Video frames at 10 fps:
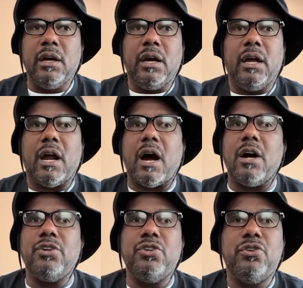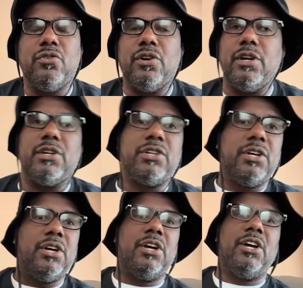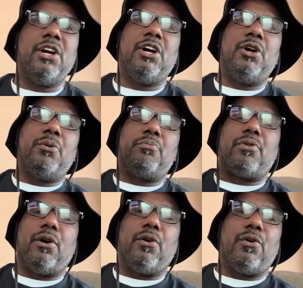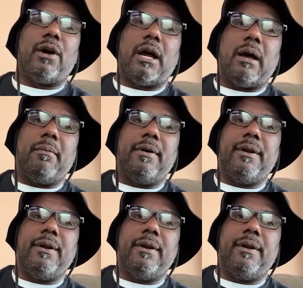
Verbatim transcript: And all you doing is programming